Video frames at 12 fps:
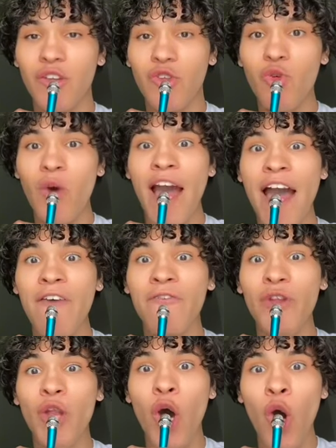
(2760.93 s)
you have
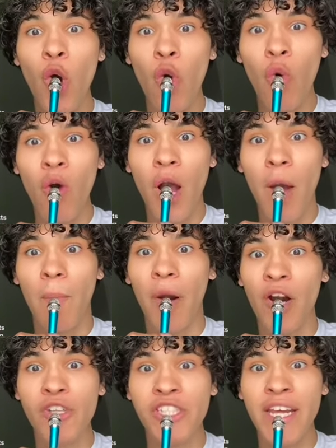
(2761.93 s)
no
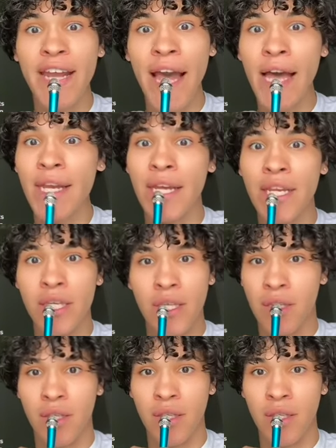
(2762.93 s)
personality.